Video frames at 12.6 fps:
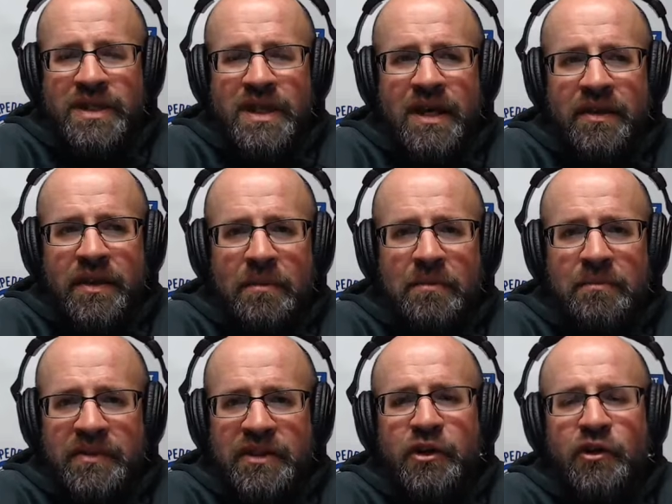kind of
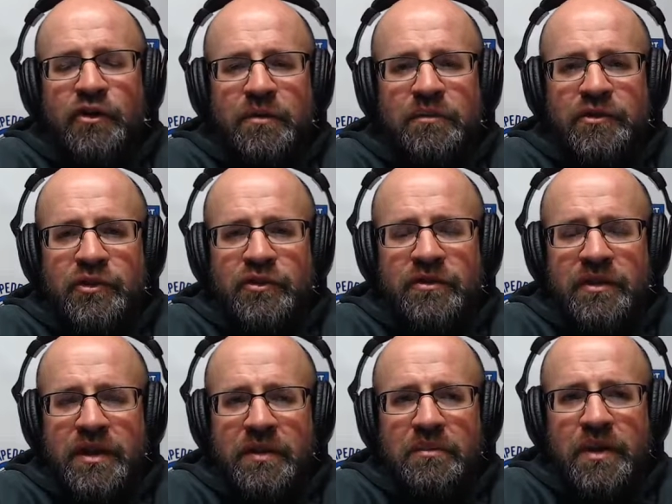
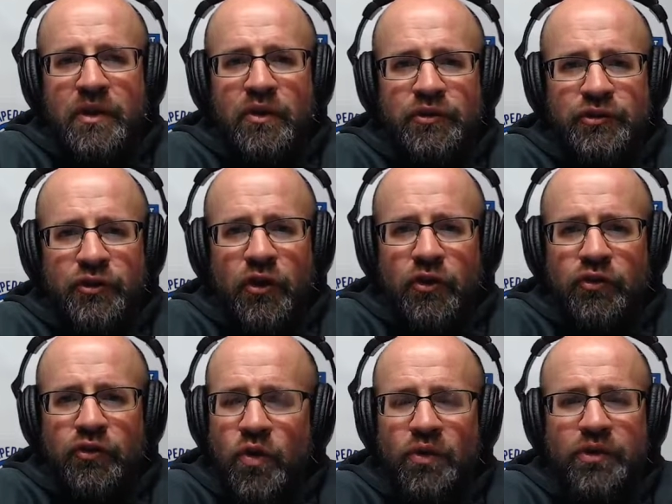the build your own
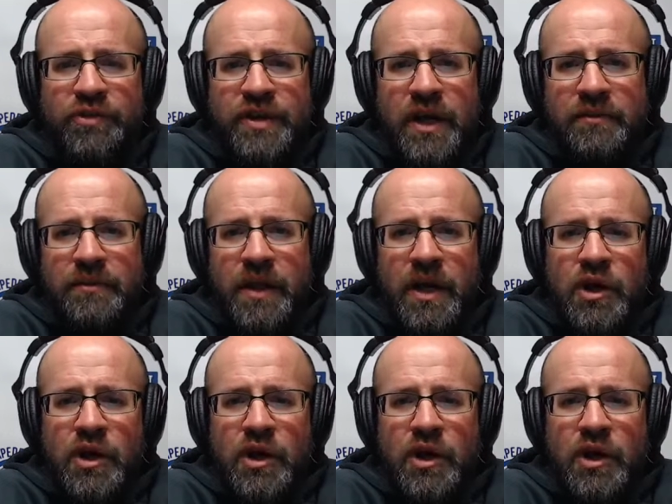corner type?